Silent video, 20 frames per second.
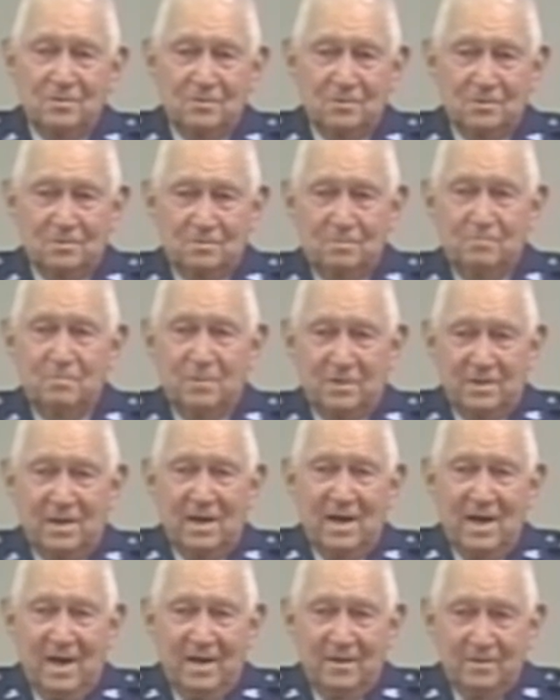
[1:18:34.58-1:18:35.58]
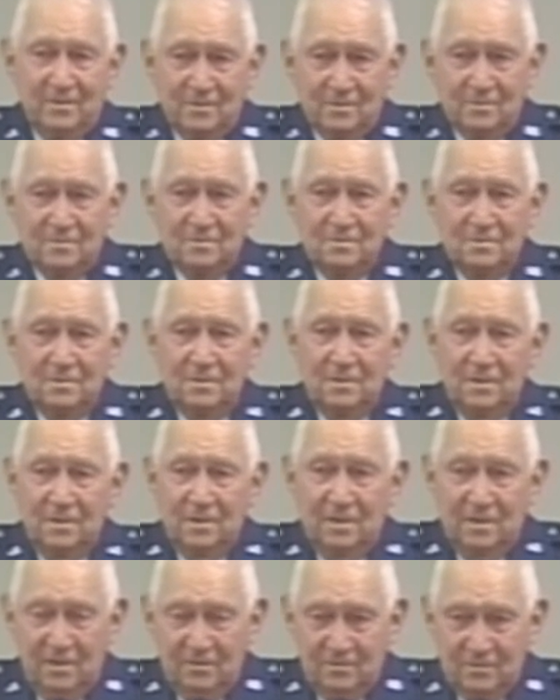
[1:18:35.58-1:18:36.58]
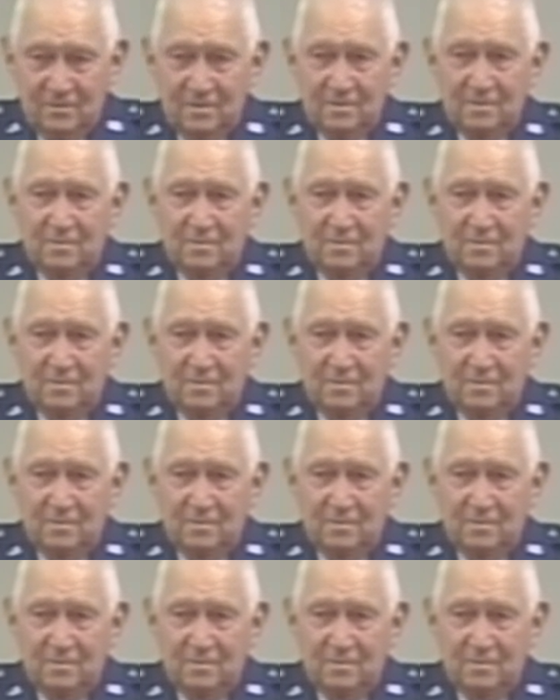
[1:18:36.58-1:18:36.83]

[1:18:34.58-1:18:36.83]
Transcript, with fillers: was tied up. He was